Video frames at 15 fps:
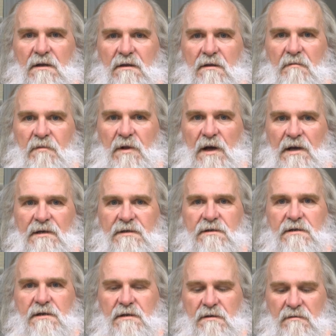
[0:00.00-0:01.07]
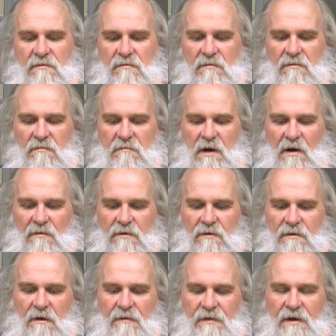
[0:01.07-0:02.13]
the place that, my
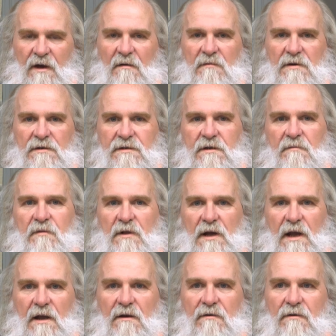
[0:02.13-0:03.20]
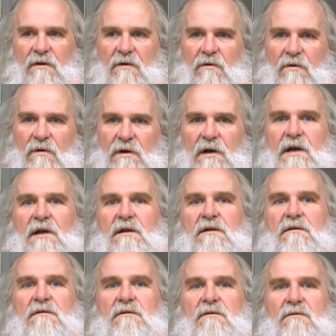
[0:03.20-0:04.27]
rule of thumb is a plan or a quarry
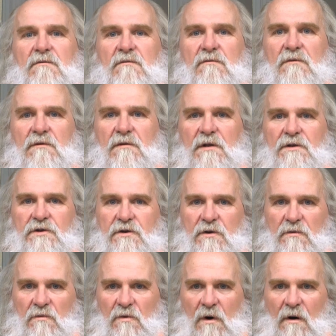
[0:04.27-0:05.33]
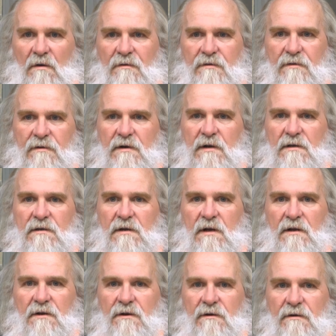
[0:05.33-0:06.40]
that you can walk through it,
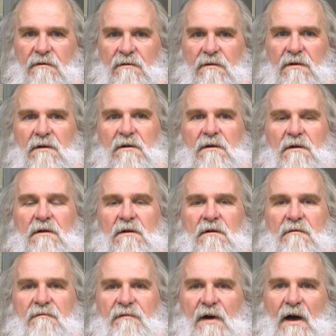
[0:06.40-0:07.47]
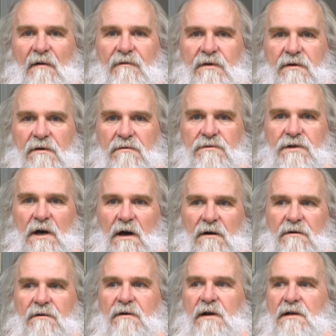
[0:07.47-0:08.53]
that your 5-year-old
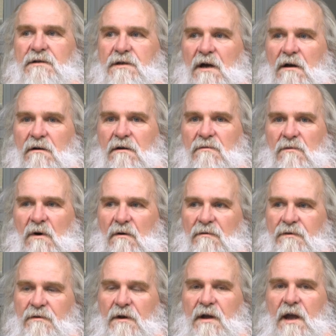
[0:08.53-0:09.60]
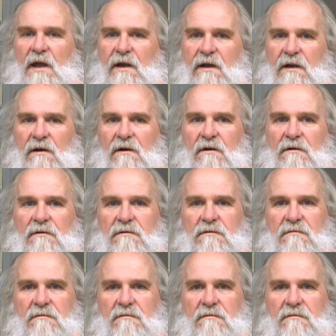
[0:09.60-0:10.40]
child or grandchild can walk through and can't get hurt,